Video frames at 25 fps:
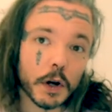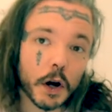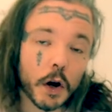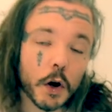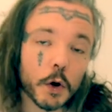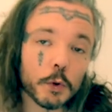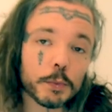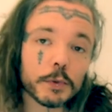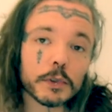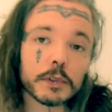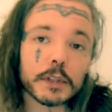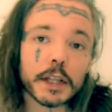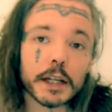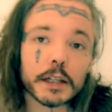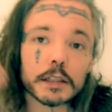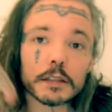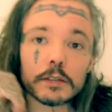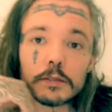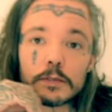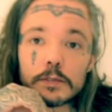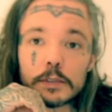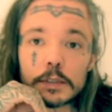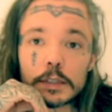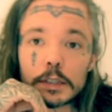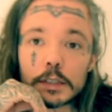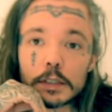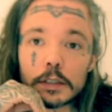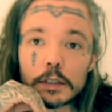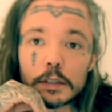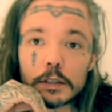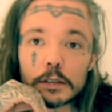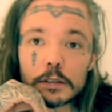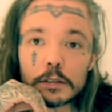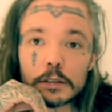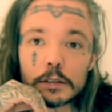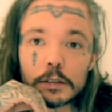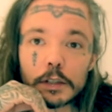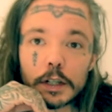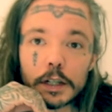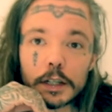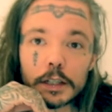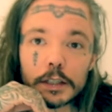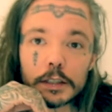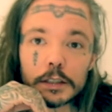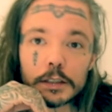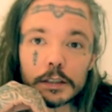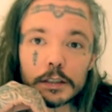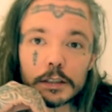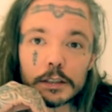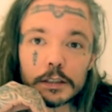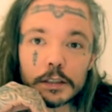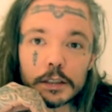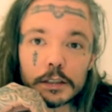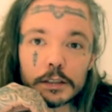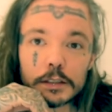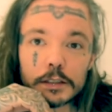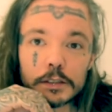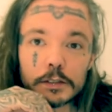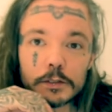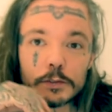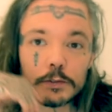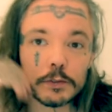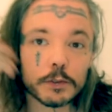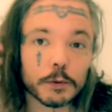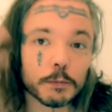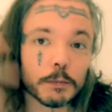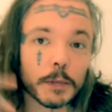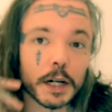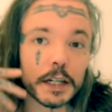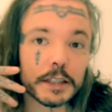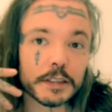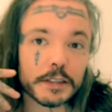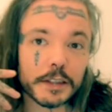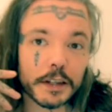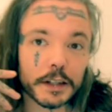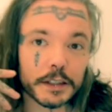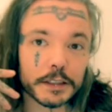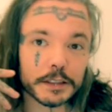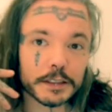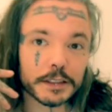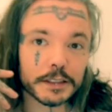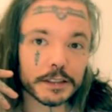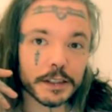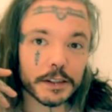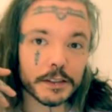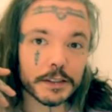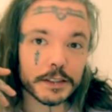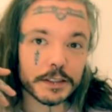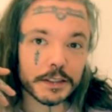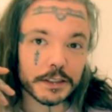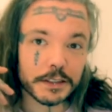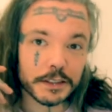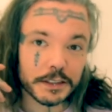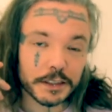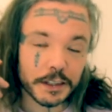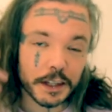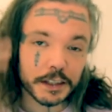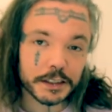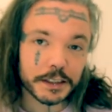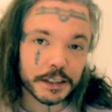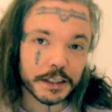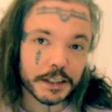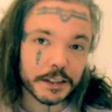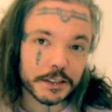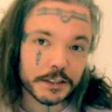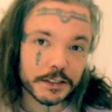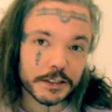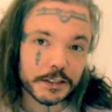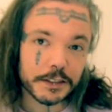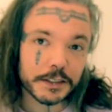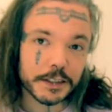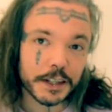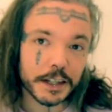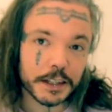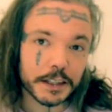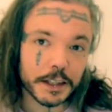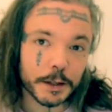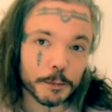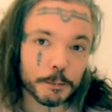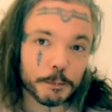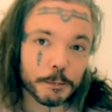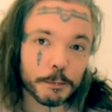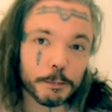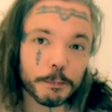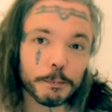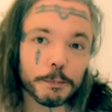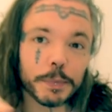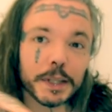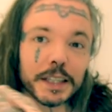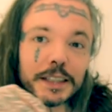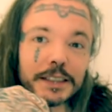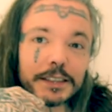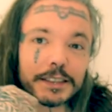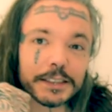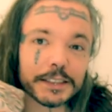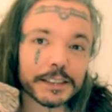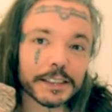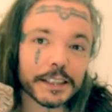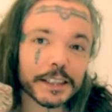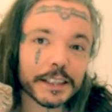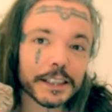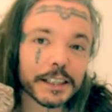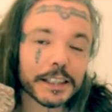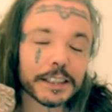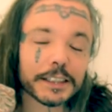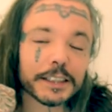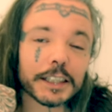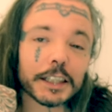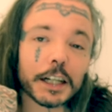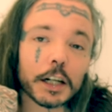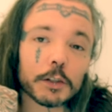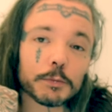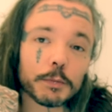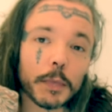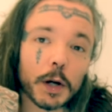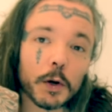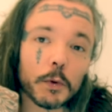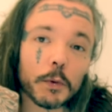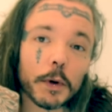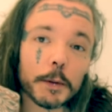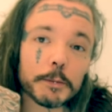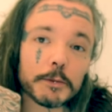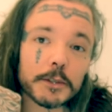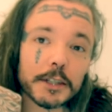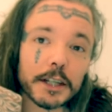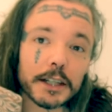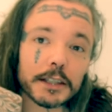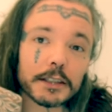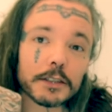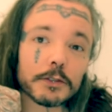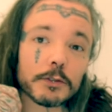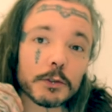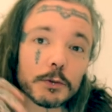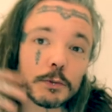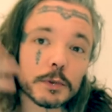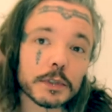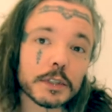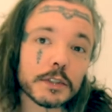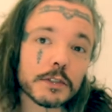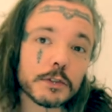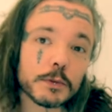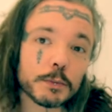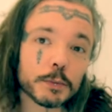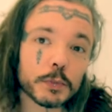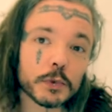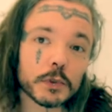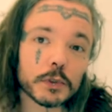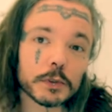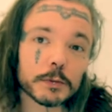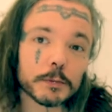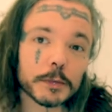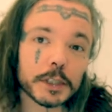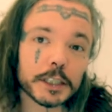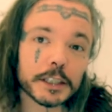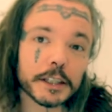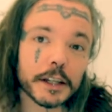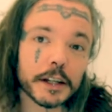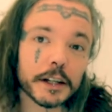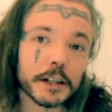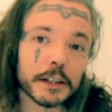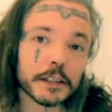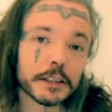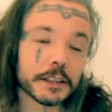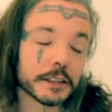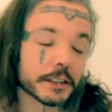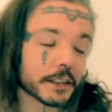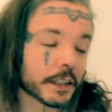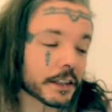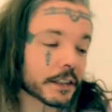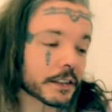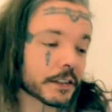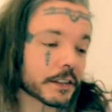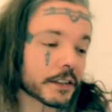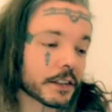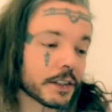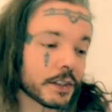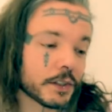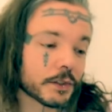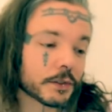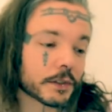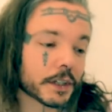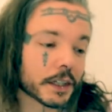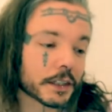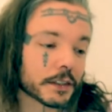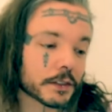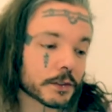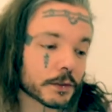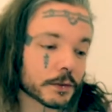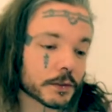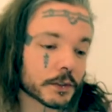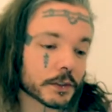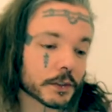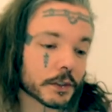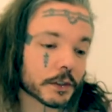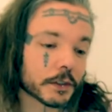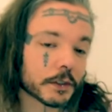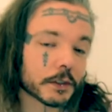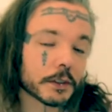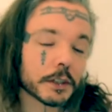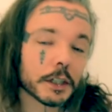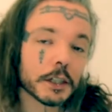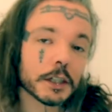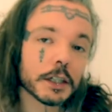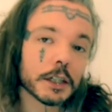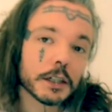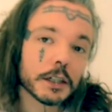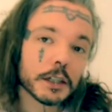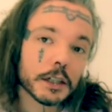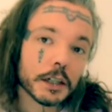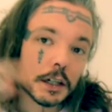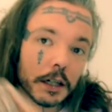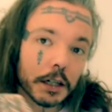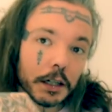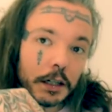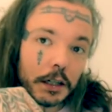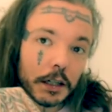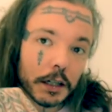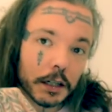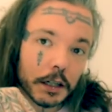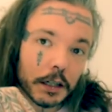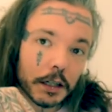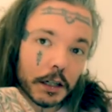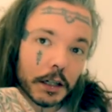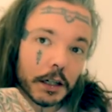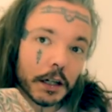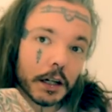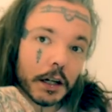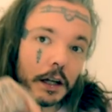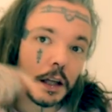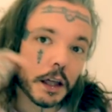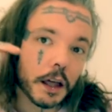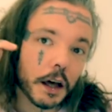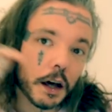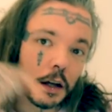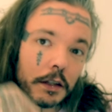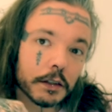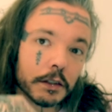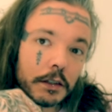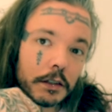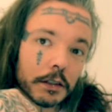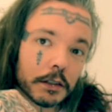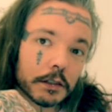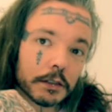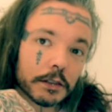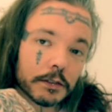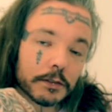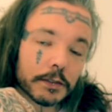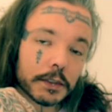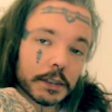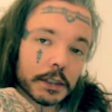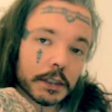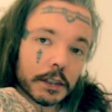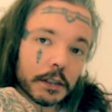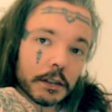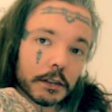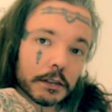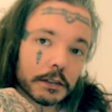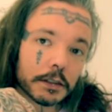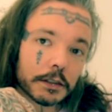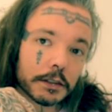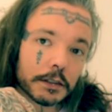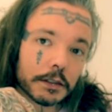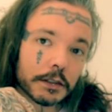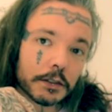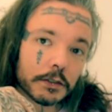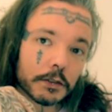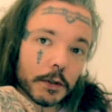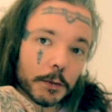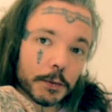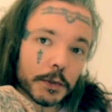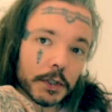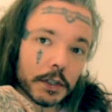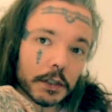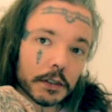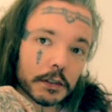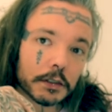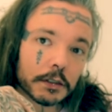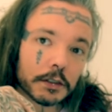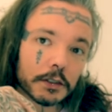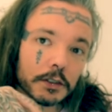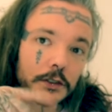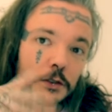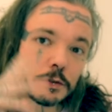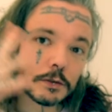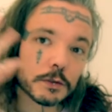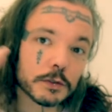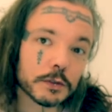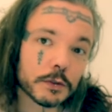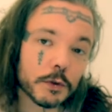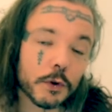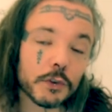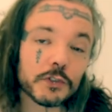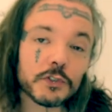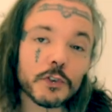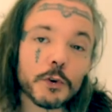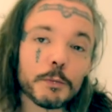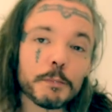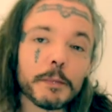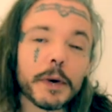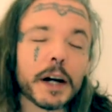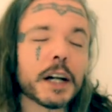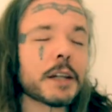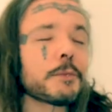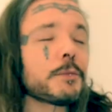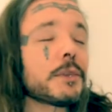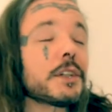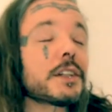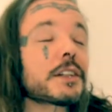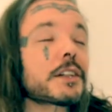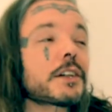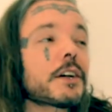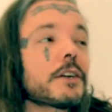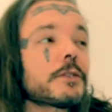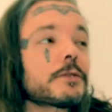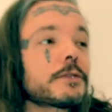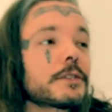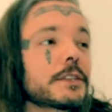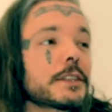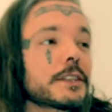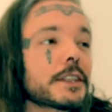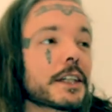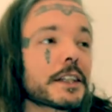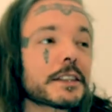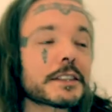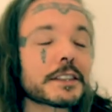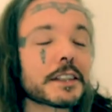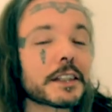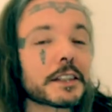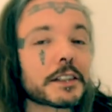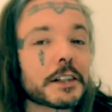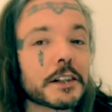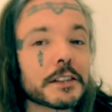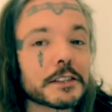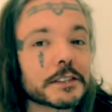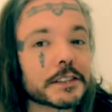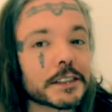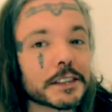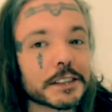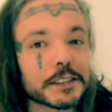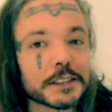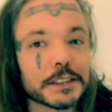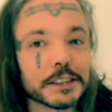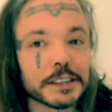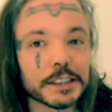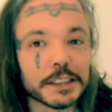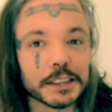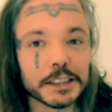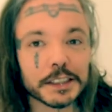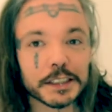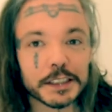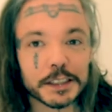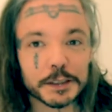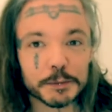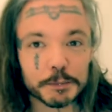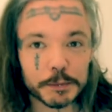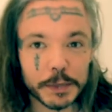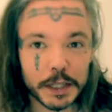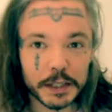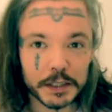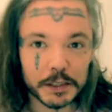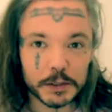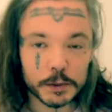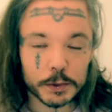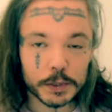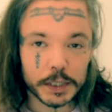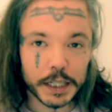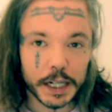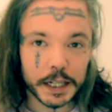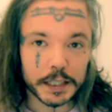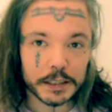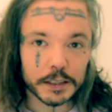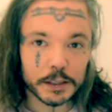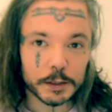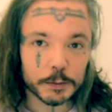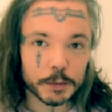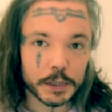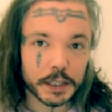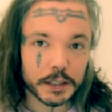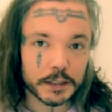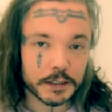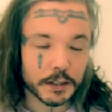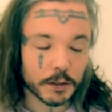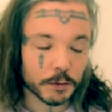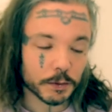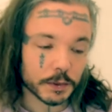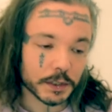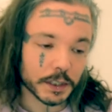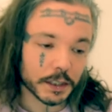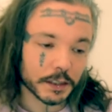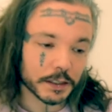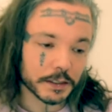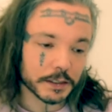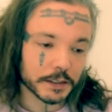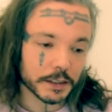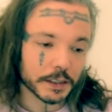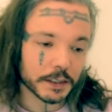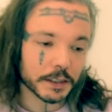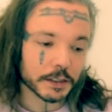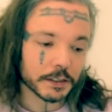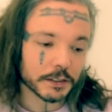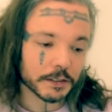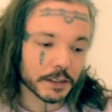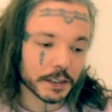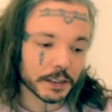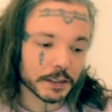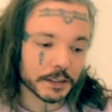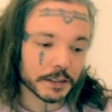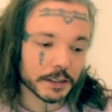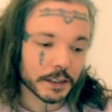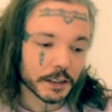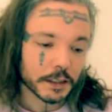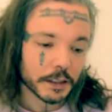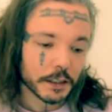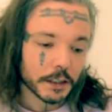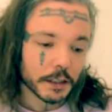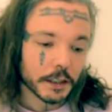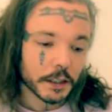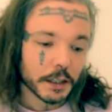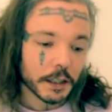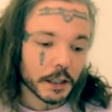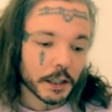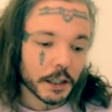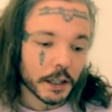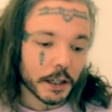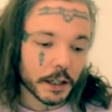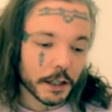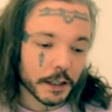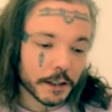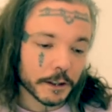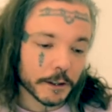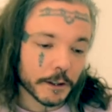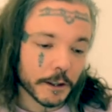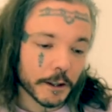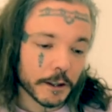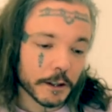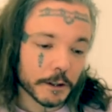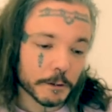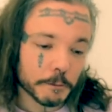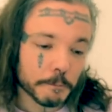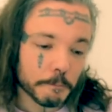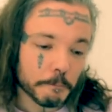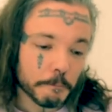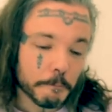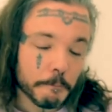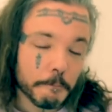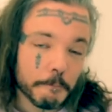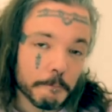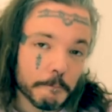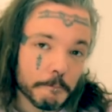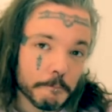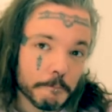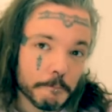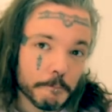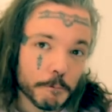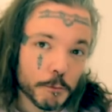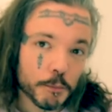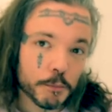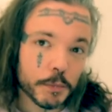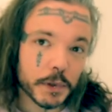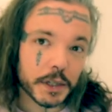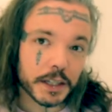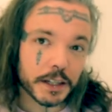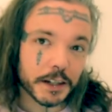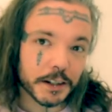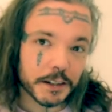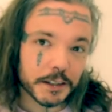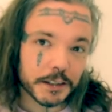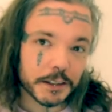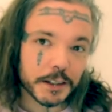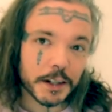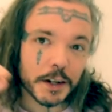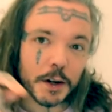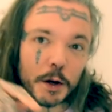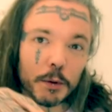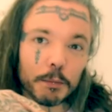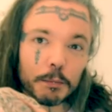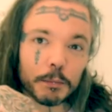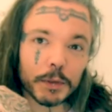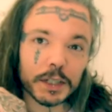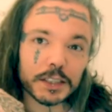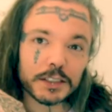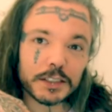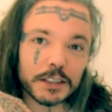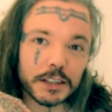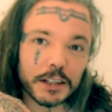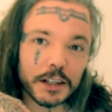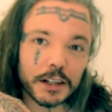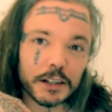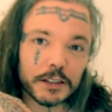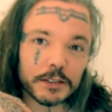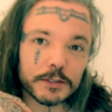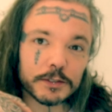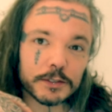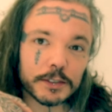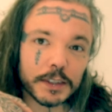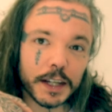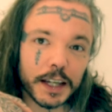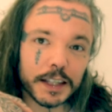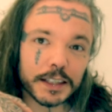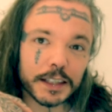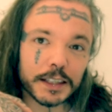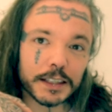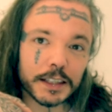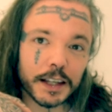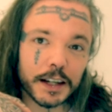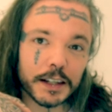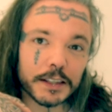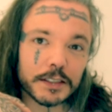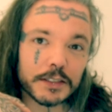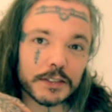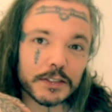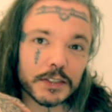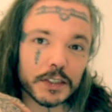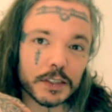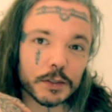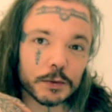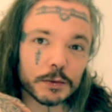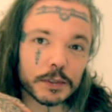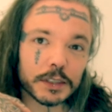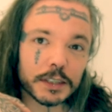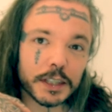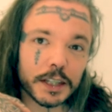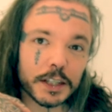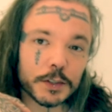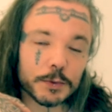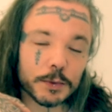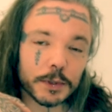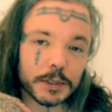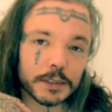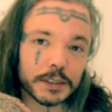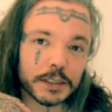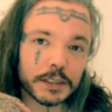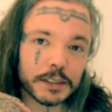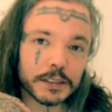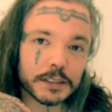Hope you liked the video. And then from my side, there is nothing else to say. Then please check out my website if you want to support me there. Then you can do so under the video in the description. You could also buy me a coffee as a content a creator because I want to continue this. And then big hug, much love, and then I see you in the next one.